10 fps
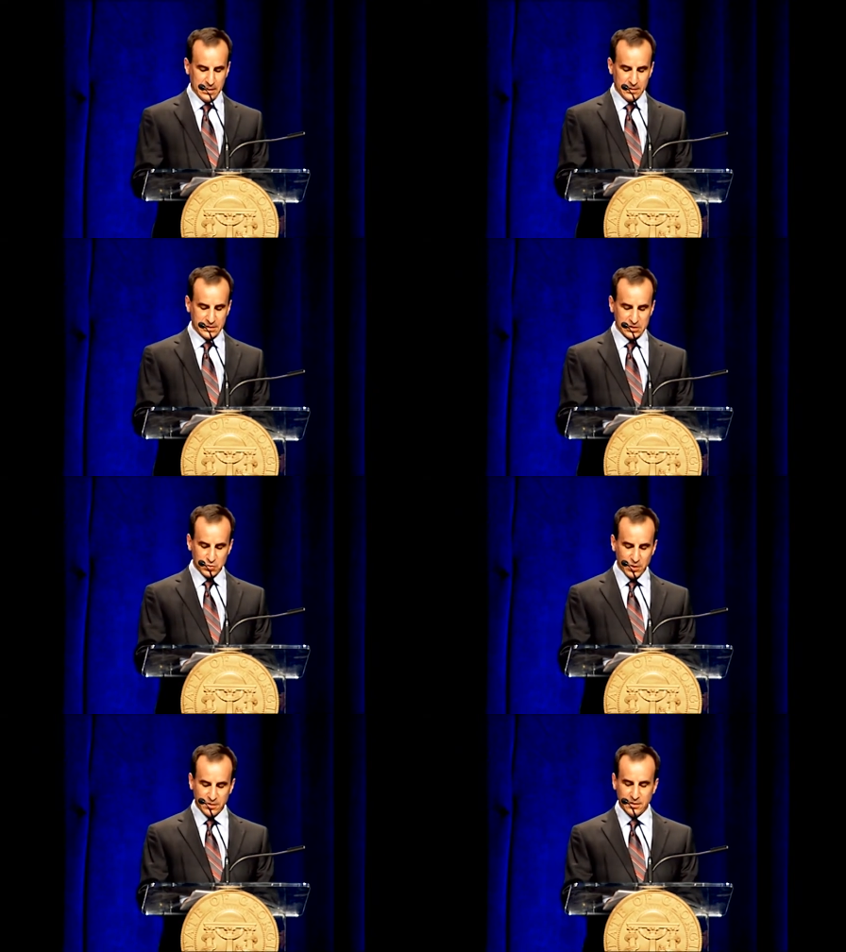This is
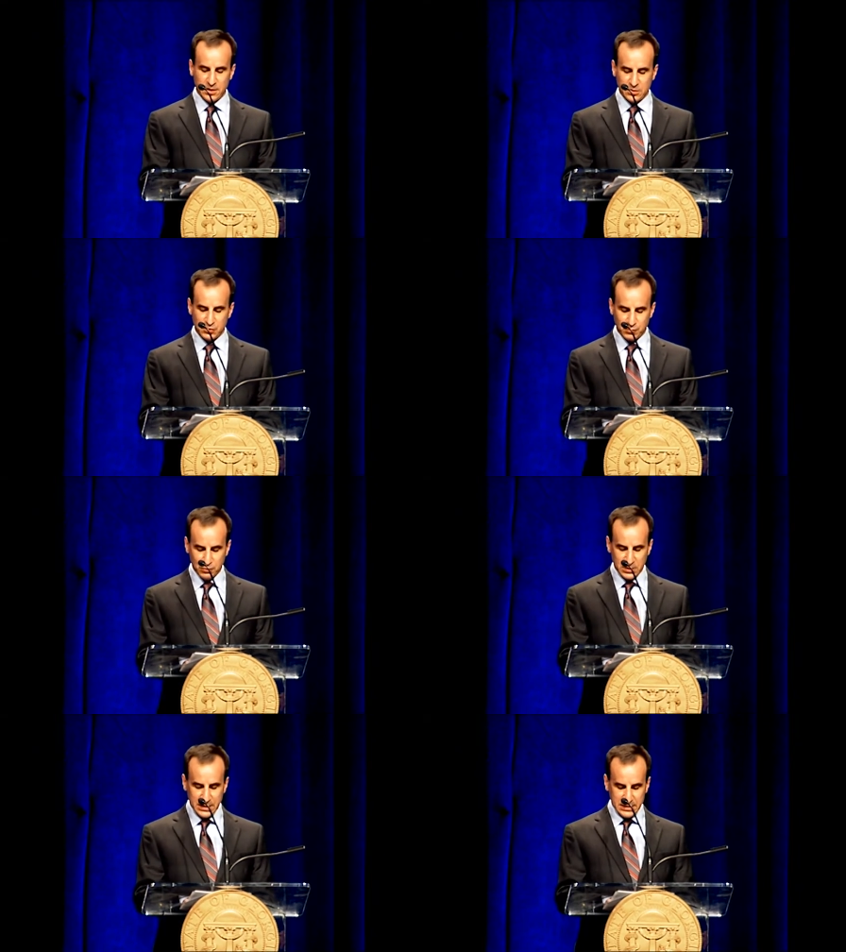one of the
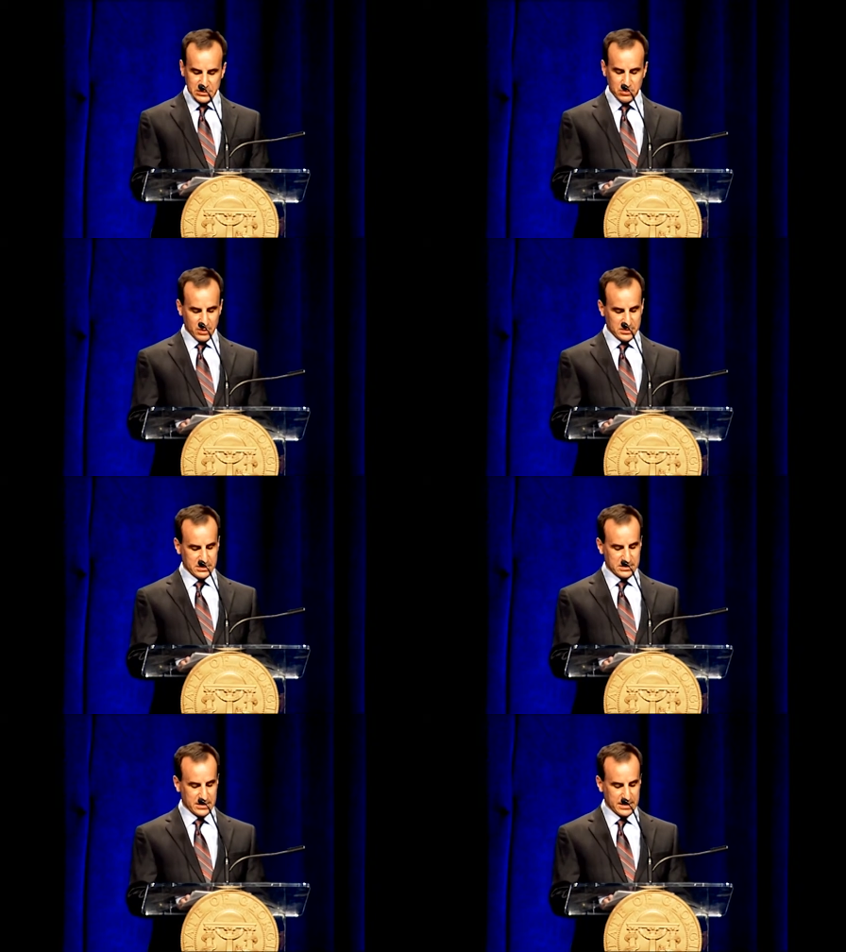true keys to our
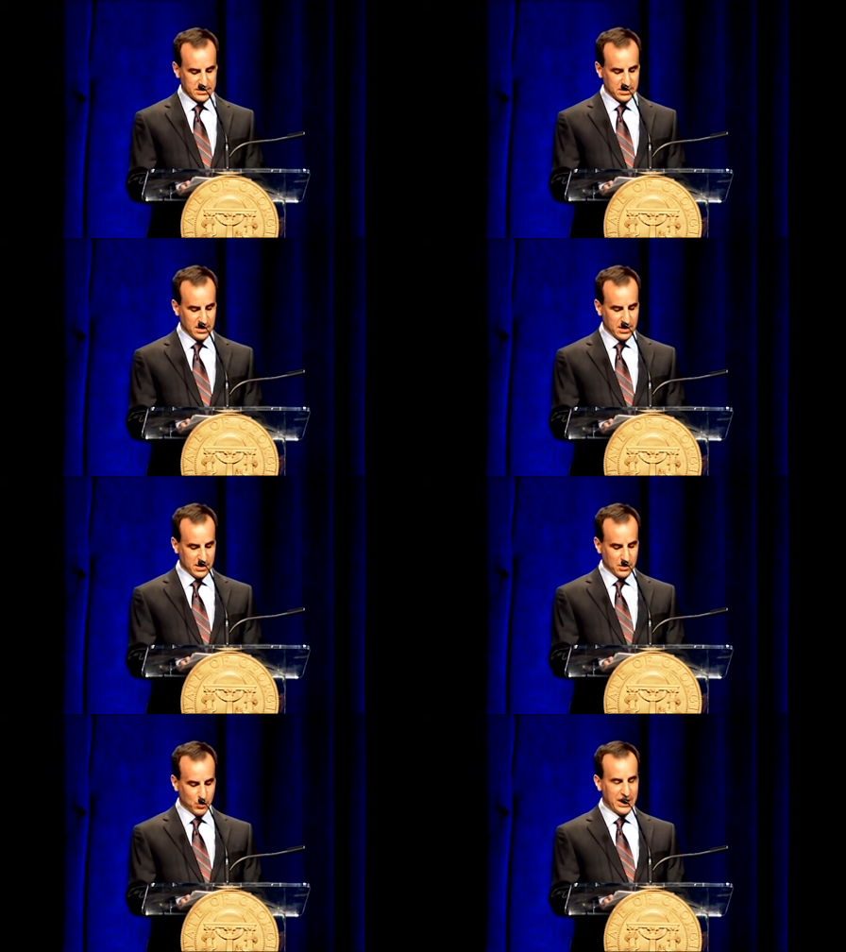success.
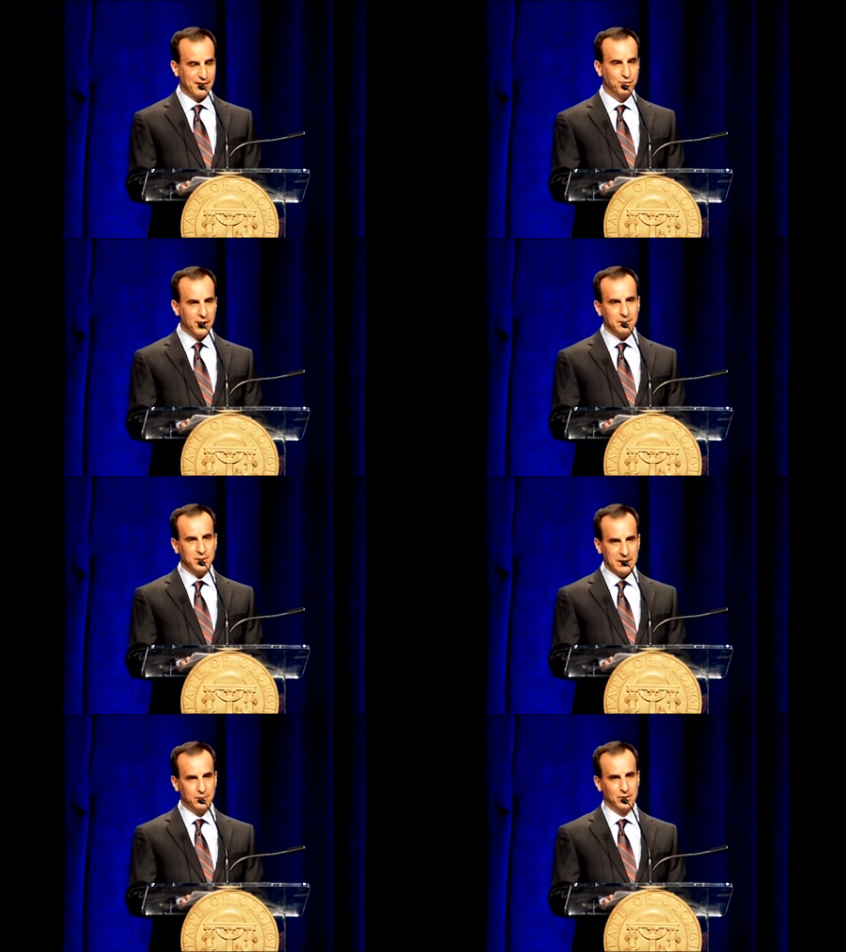We have great
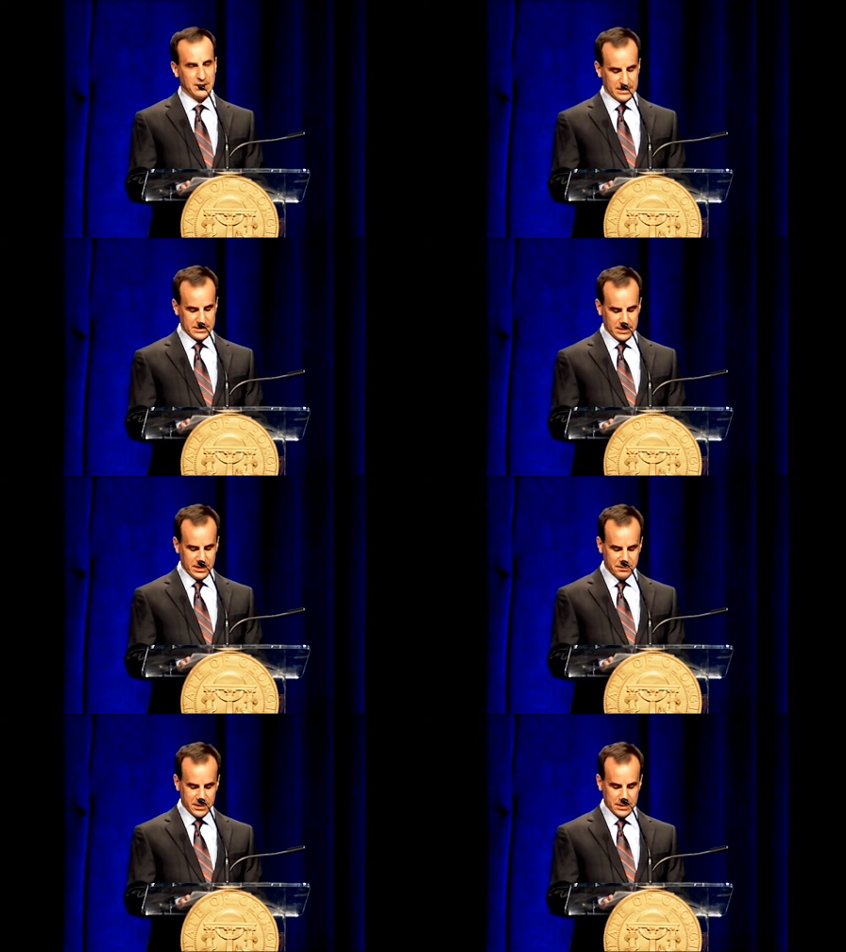people at
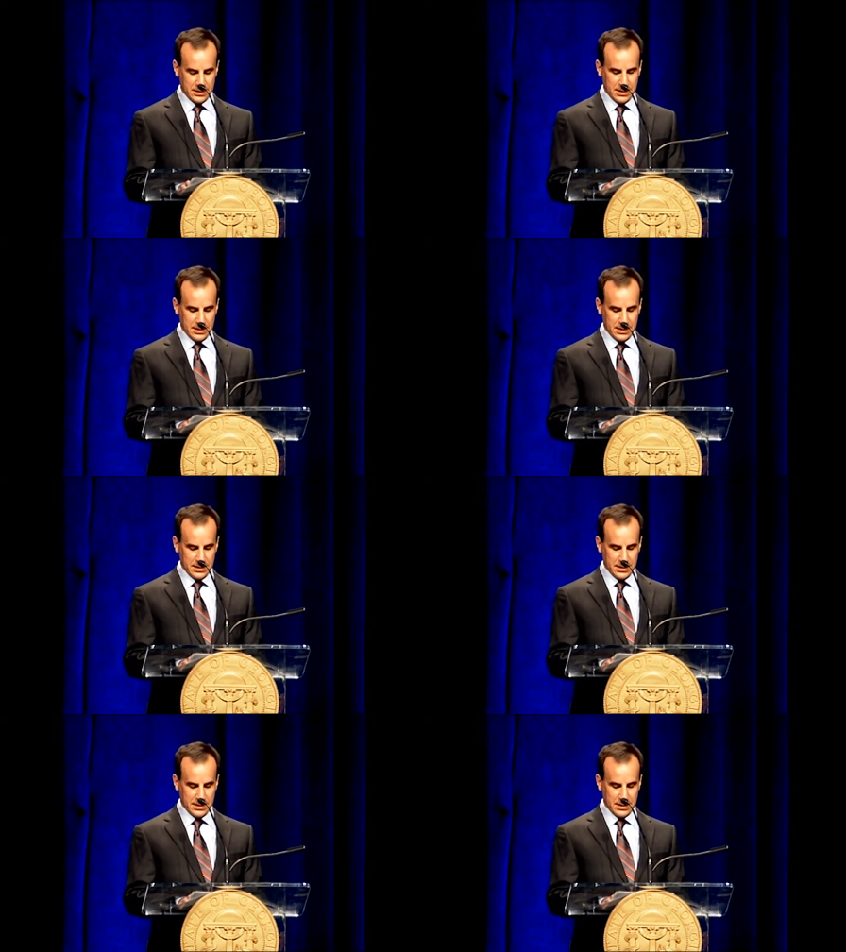Suniva.